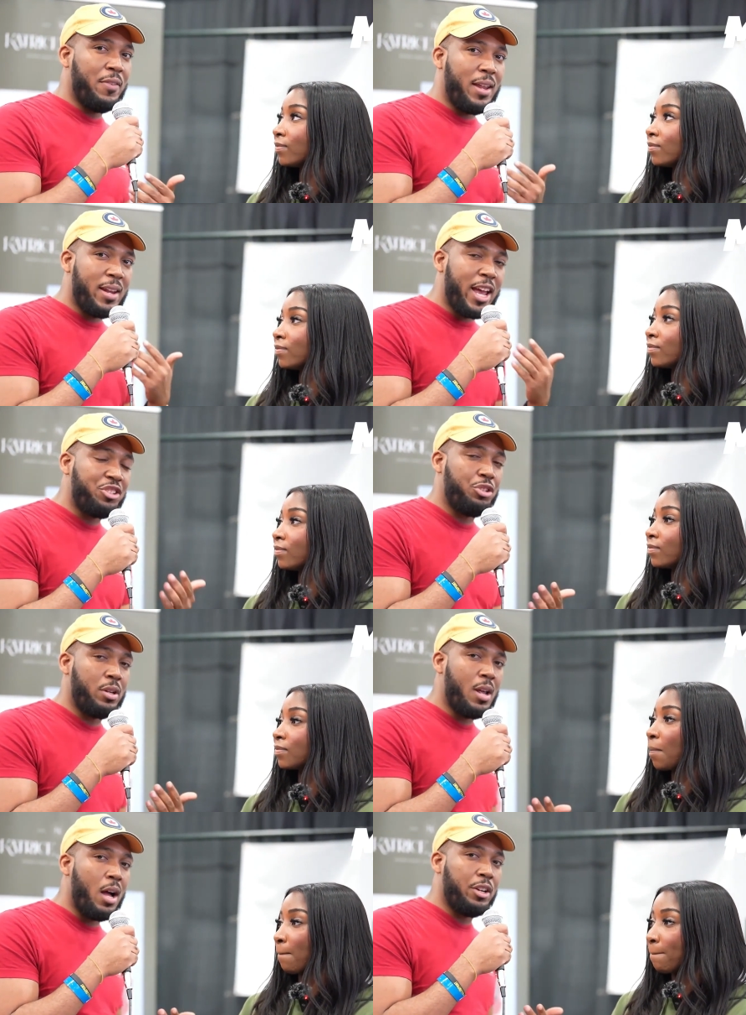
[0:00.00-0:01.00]
Speaker 1: an
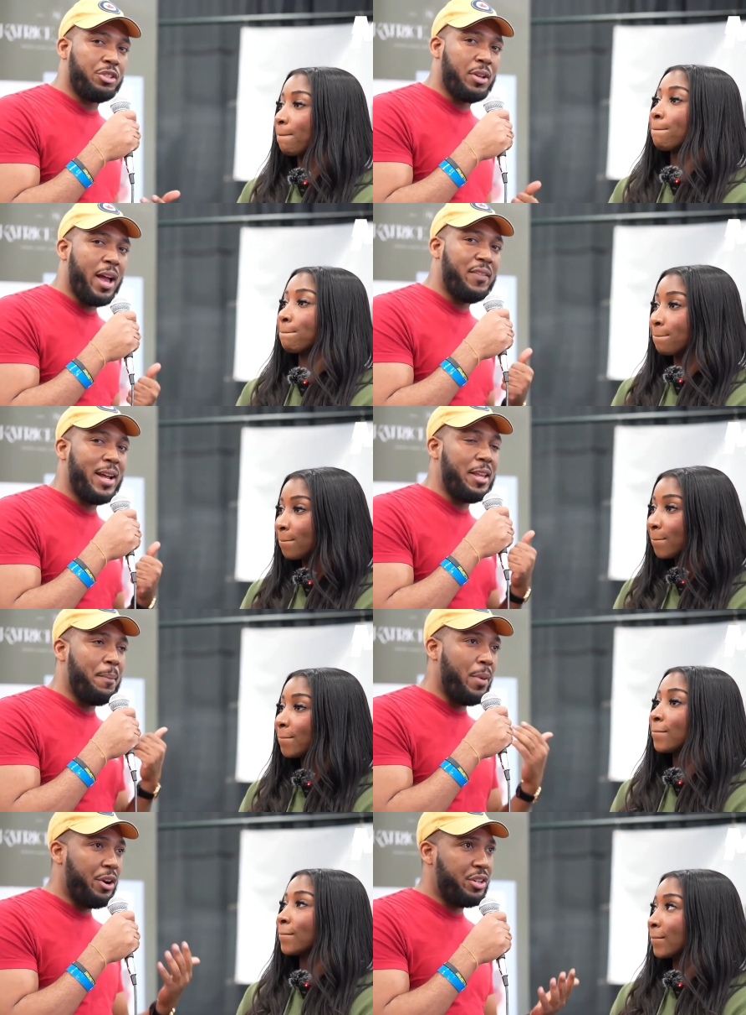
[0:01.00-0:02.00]
extra dollar to have that
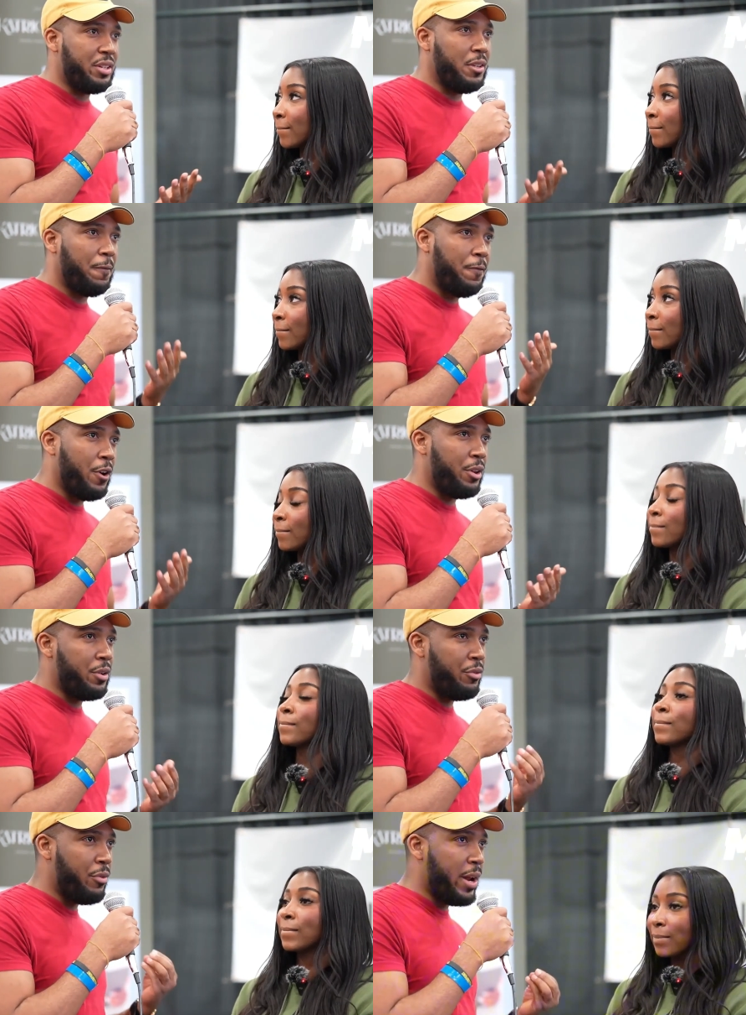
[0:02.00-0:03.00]
emergency
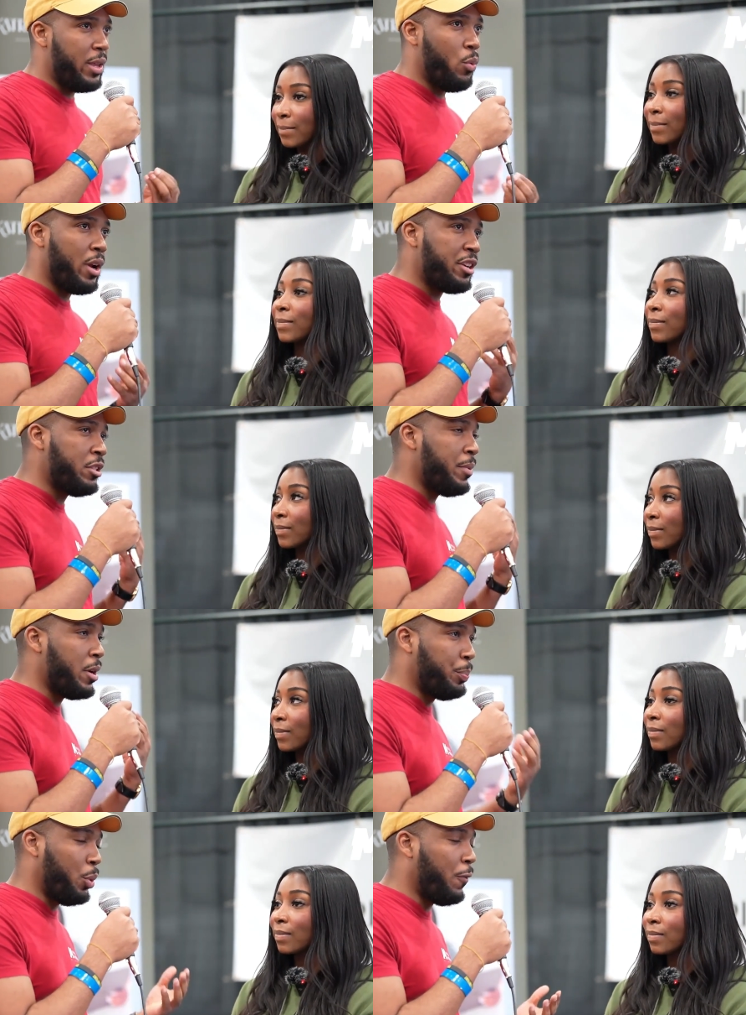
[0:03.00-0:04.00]
fund ready. What are some
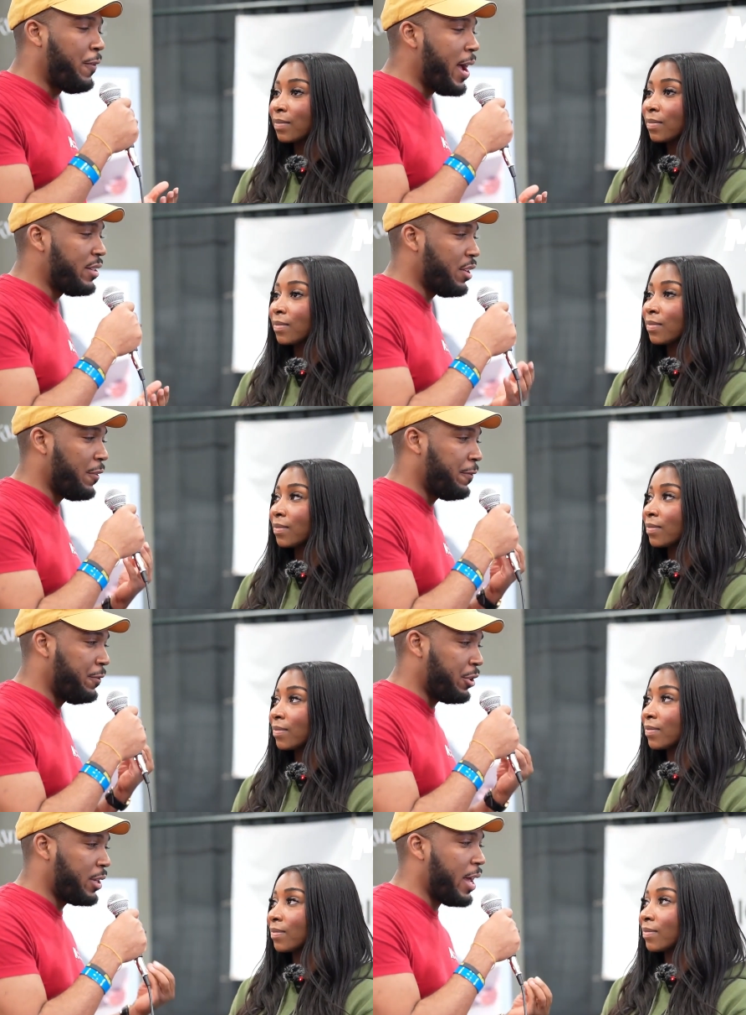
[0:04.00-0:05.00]
of the profiles
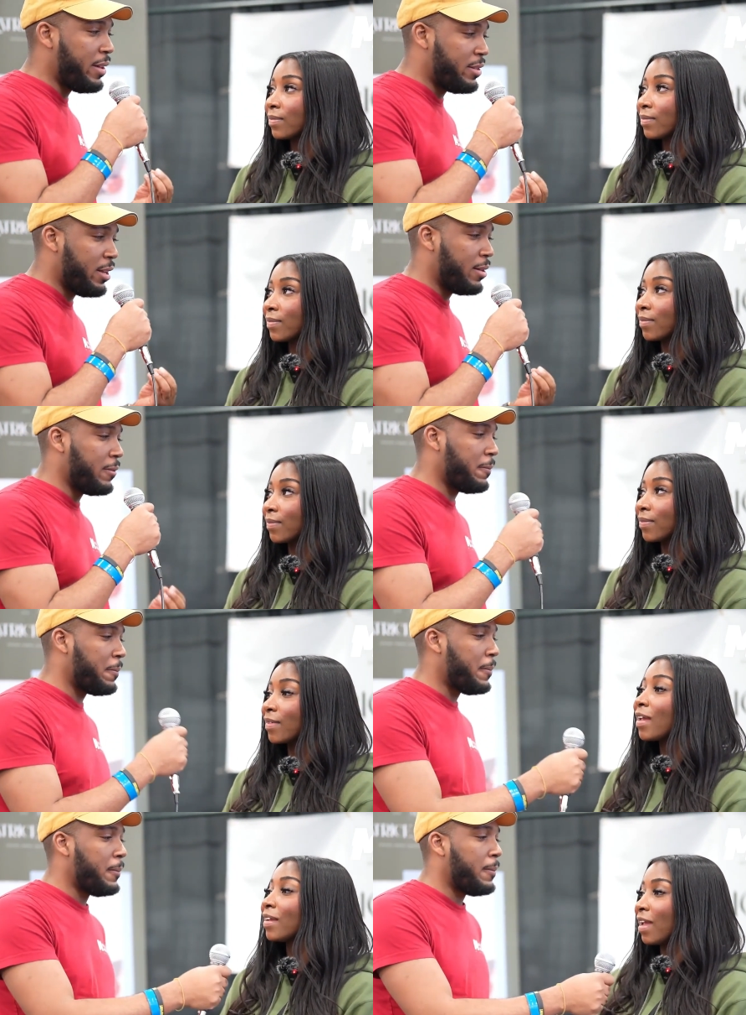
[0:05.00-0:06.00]
of your clientele?
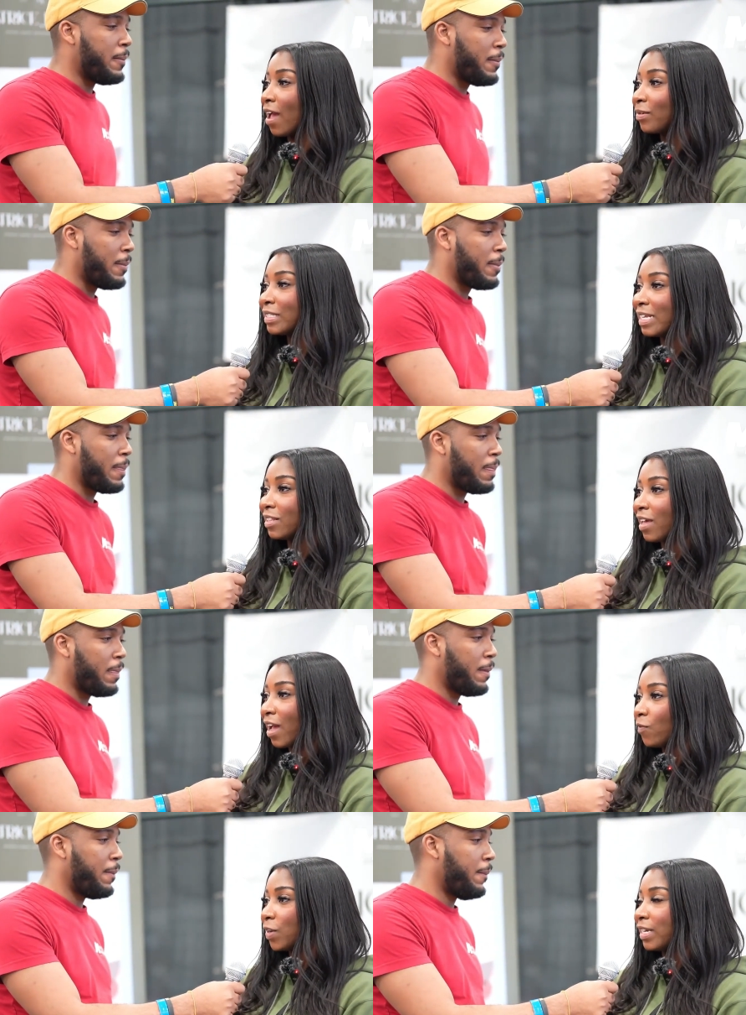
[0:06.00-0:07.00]
Speaker 2: Yeah, I would say
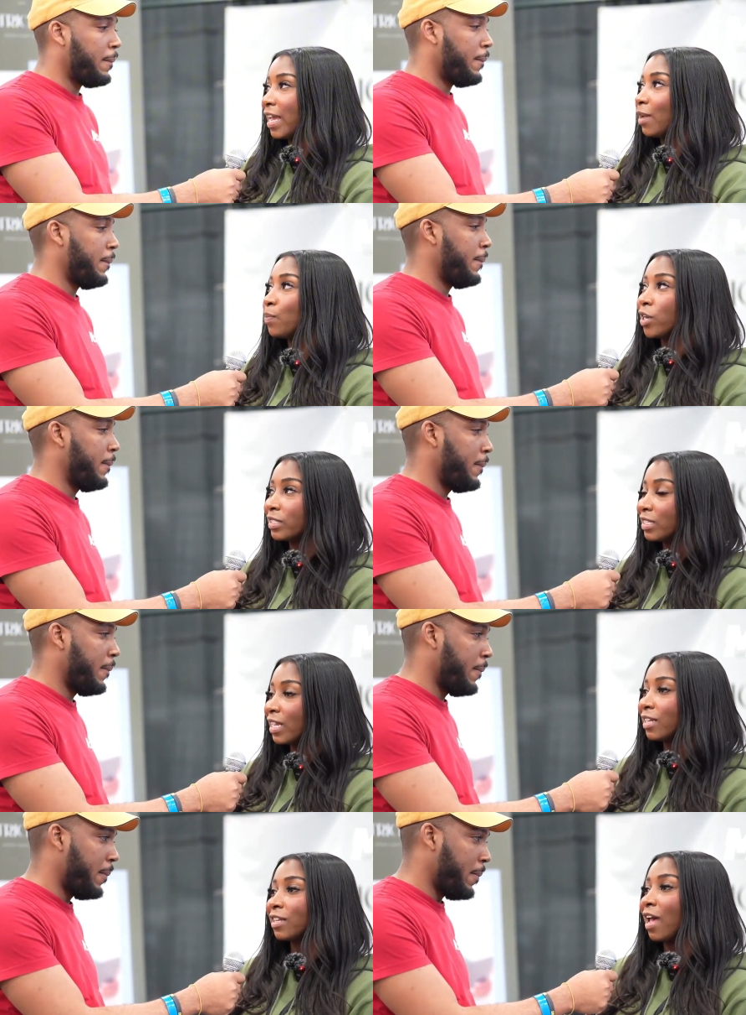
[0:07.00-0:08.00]
the everyday
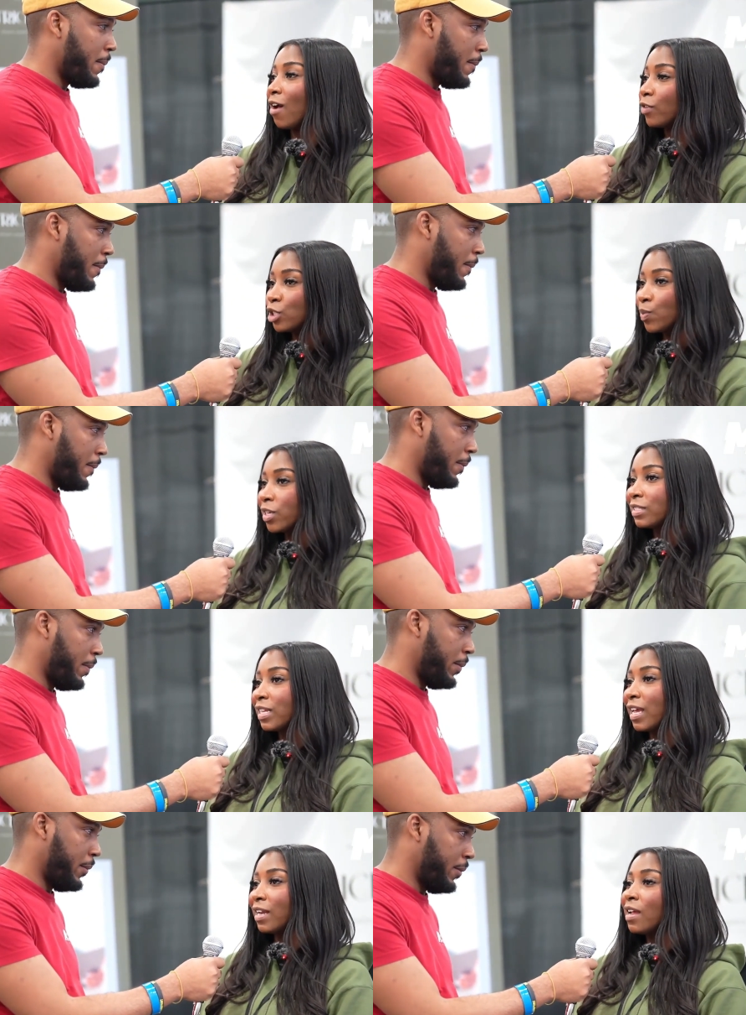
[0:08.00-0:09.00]
person, the average
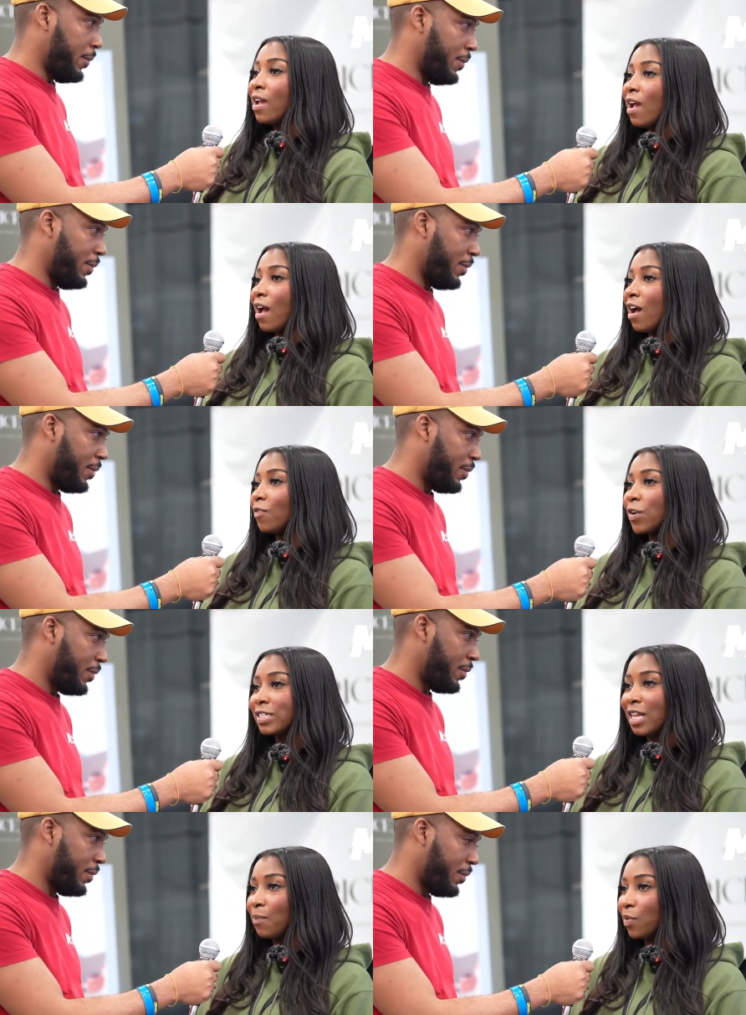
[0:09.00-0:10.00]
person. Uh, for
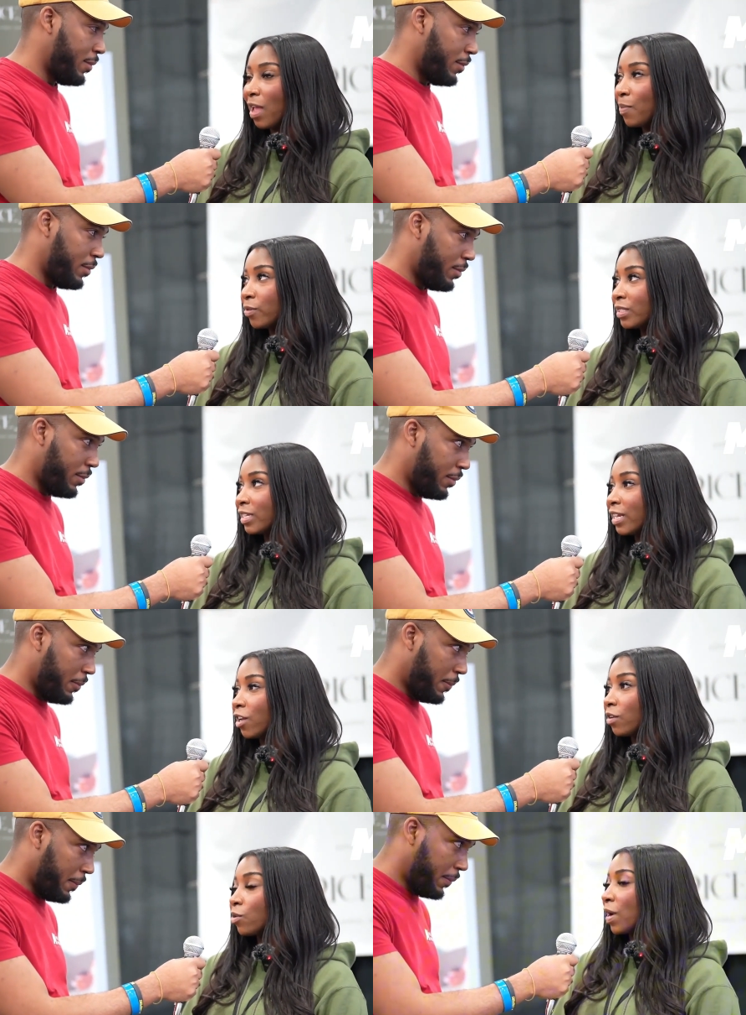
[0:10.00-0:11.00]
example, I posted
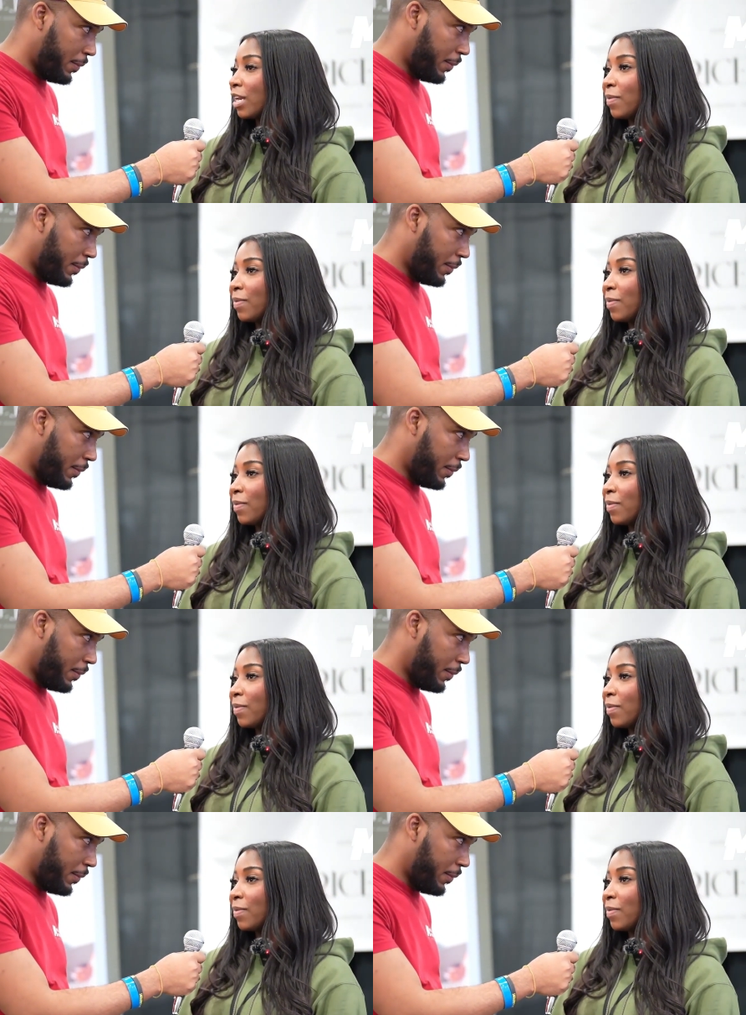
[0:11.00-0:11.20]
quite a